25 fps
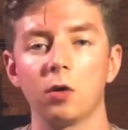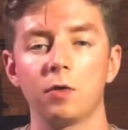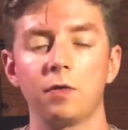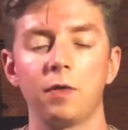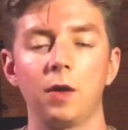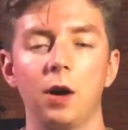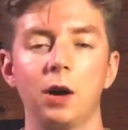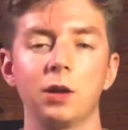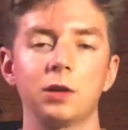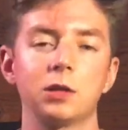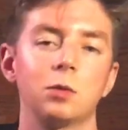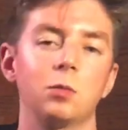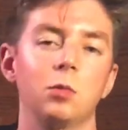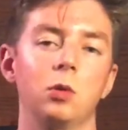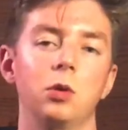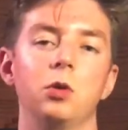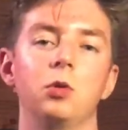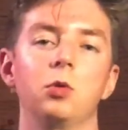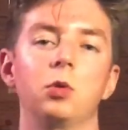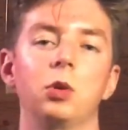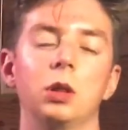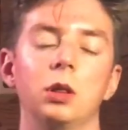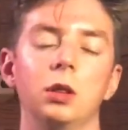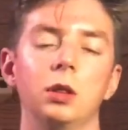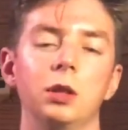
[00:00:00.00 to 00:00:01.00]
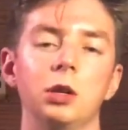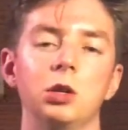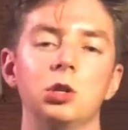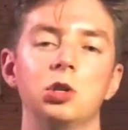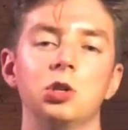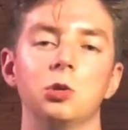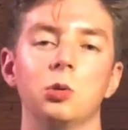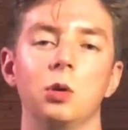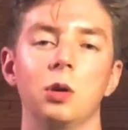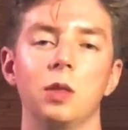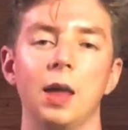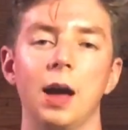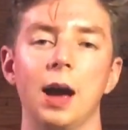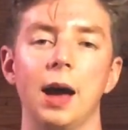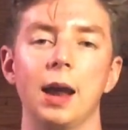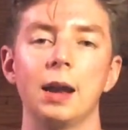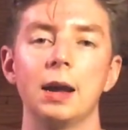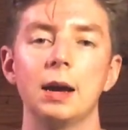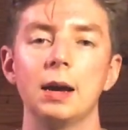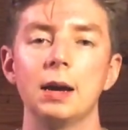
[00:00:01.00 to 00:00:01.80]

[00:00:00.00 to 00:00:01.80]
Go find someone who can lead you in that.